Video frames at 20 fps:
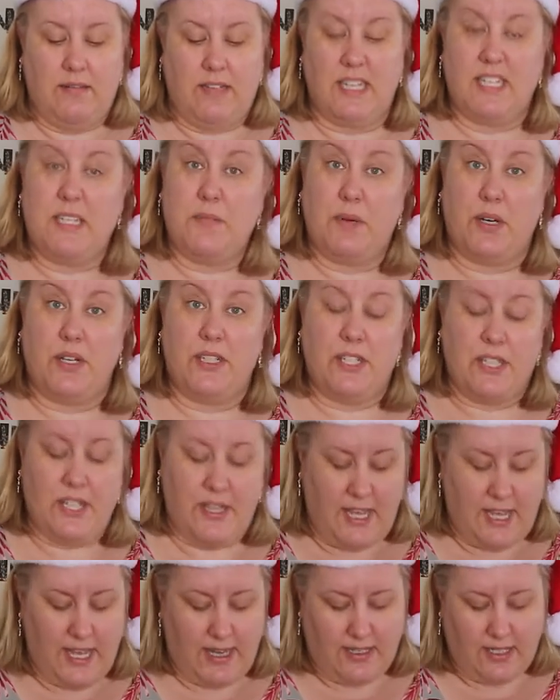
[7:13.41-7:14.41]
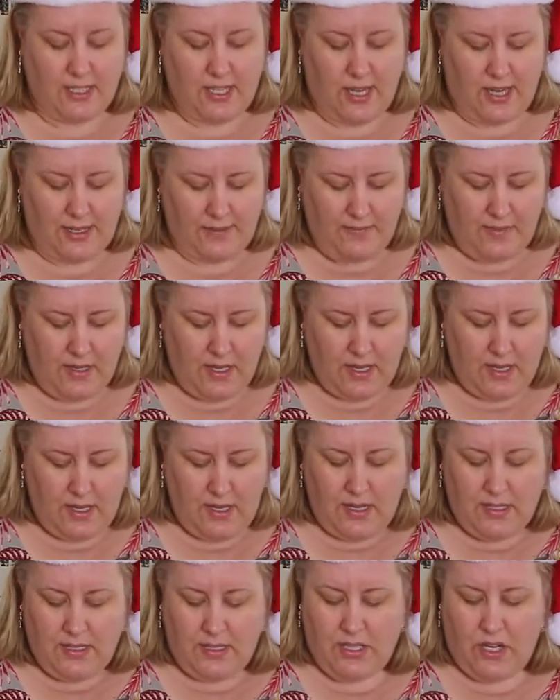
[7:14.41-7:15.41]
as opposed to the outside,
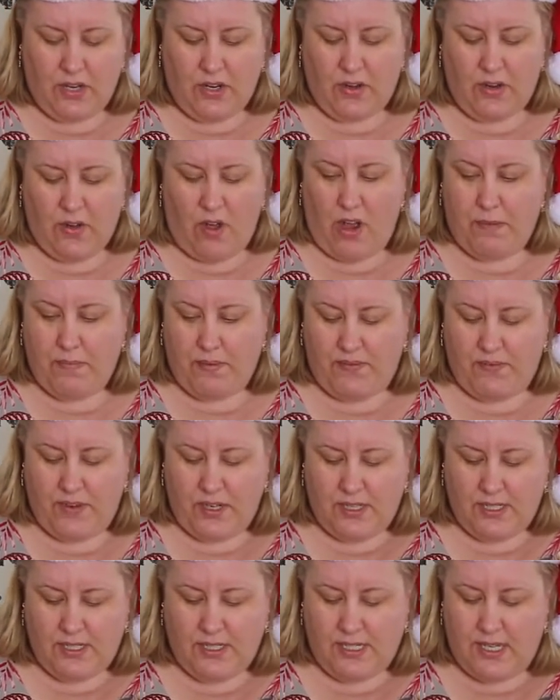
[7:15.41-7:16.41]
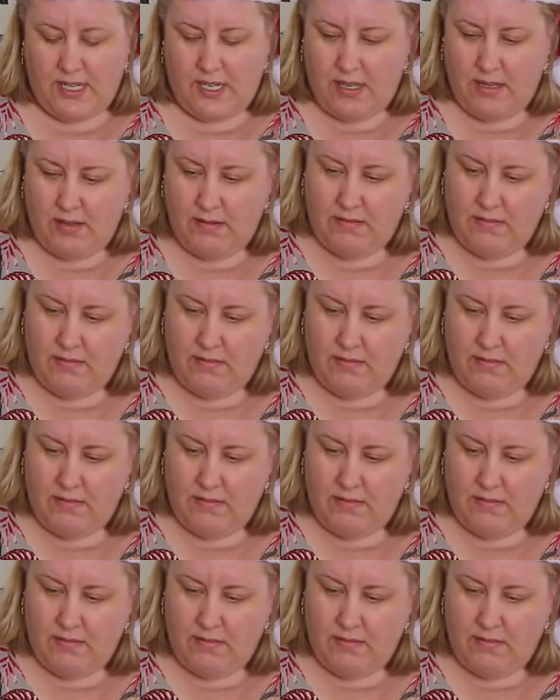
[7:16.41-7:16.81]
so I prefer to stick